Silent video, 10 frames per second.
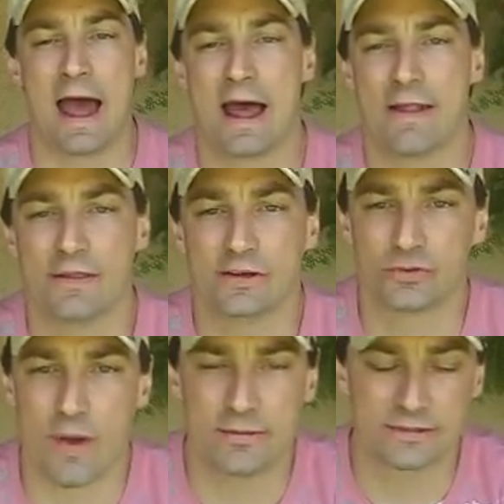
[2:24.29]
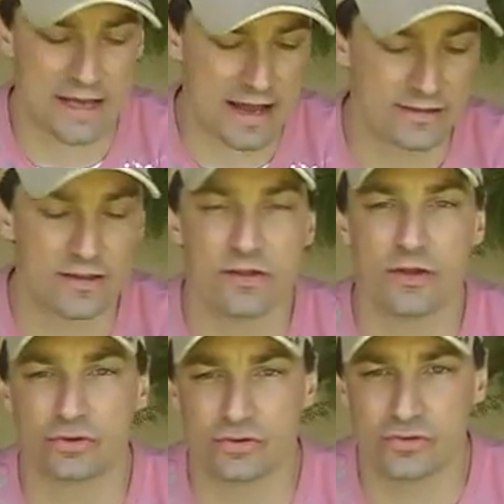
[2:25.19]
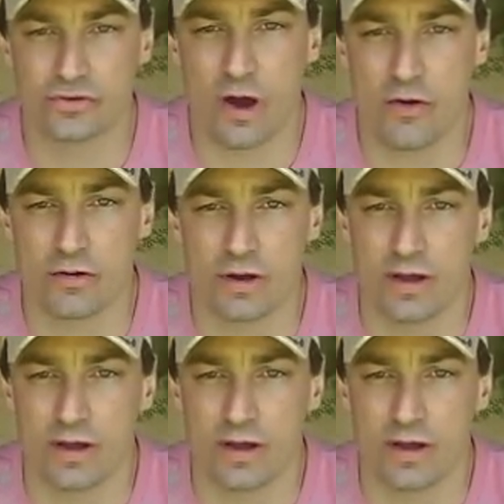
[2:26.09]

and this website, the 220.